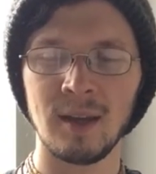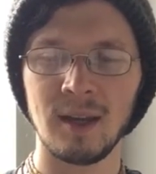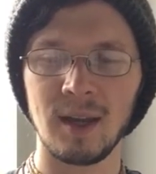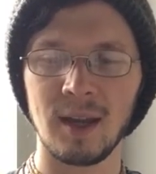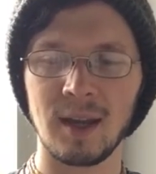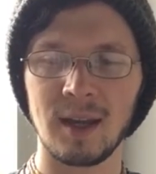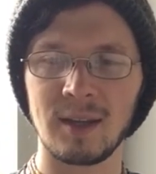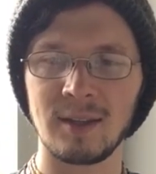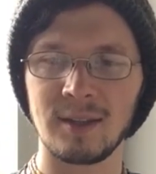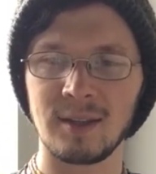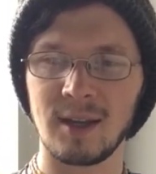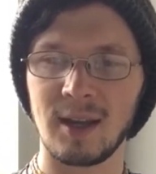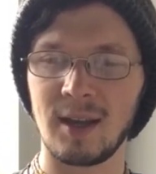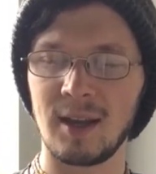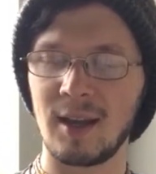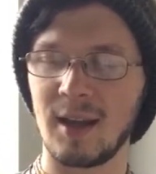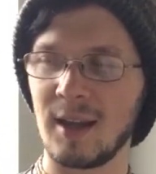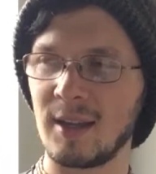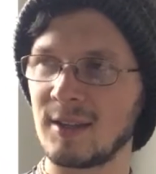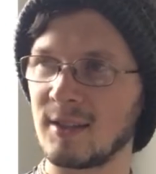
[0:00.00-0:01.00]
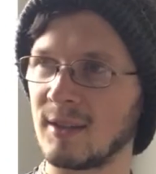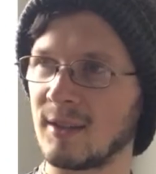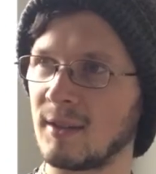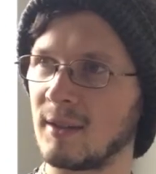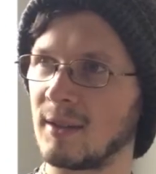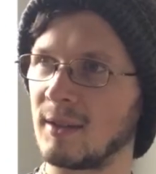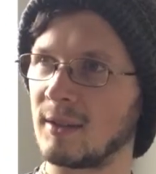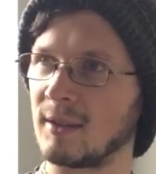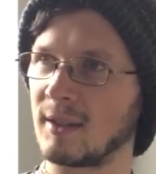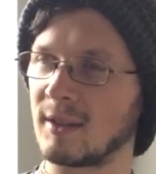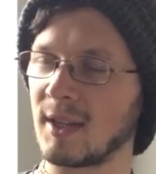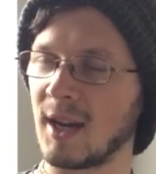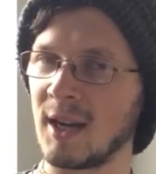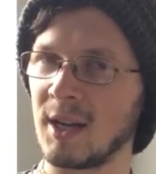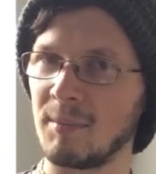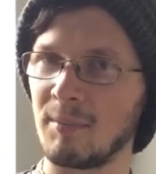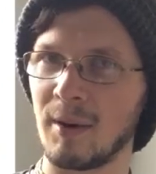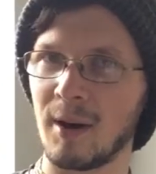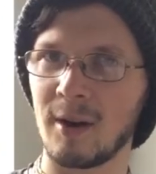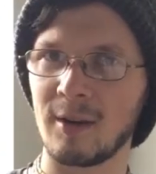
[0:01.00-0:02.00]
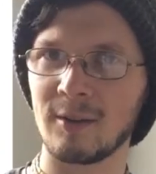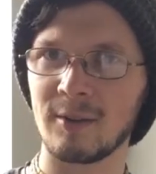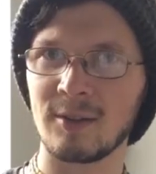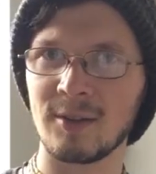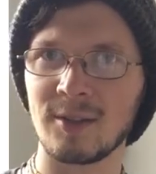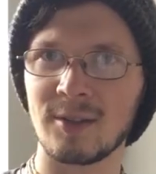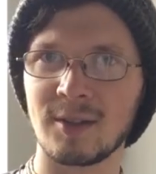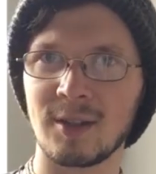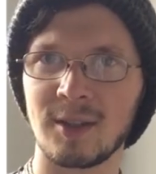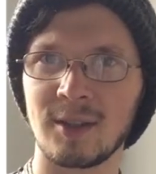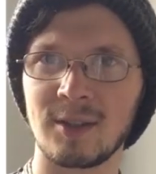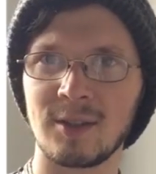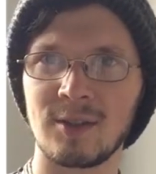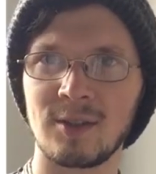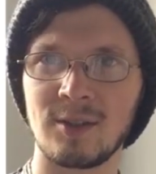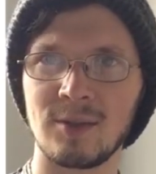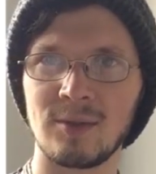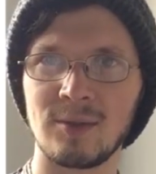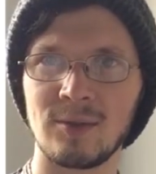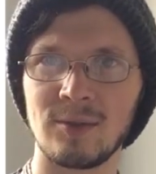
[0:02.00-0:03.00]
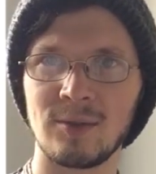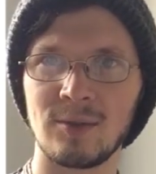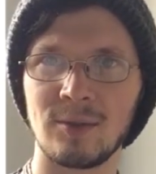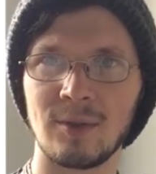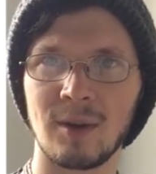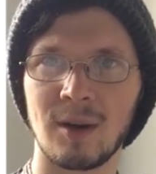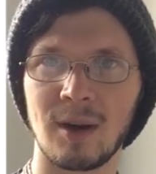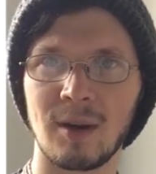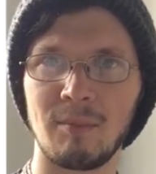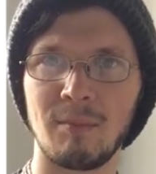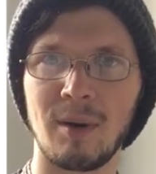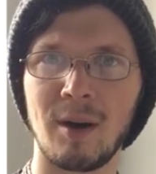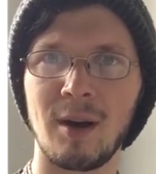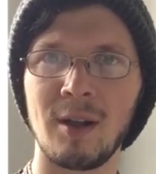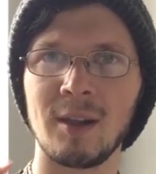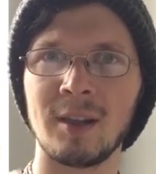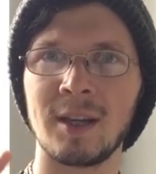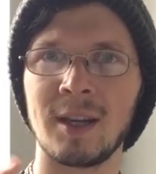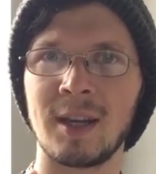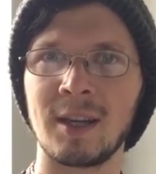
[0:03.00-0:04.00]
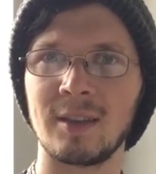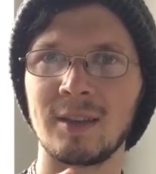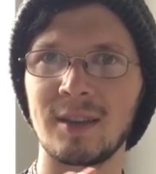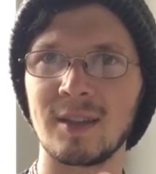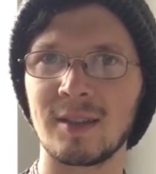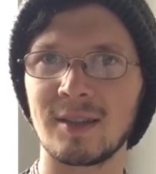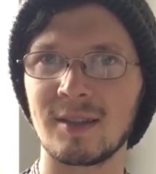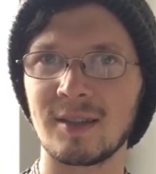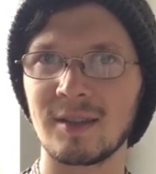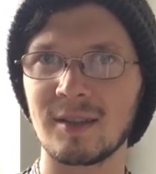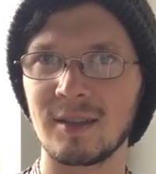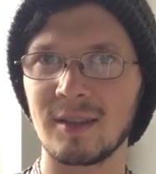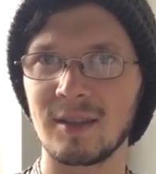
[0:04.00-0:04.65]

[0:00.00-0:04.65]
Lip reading: And as the tiny particles started to pollinate this